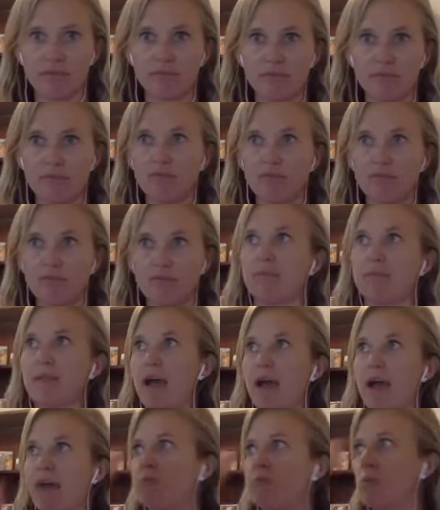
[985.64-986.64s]
and
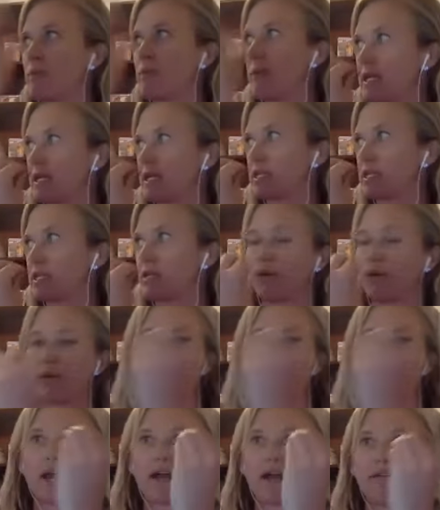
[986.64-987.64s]
have more masculine
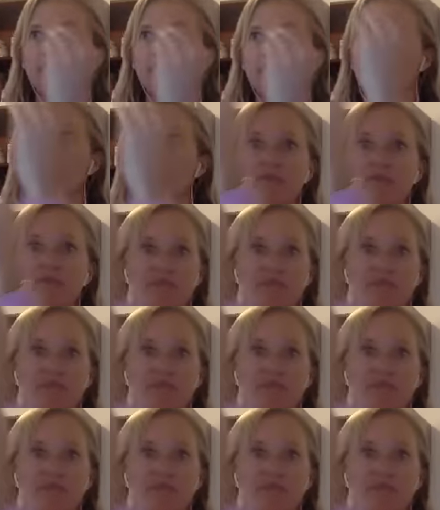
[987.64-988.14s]
or have more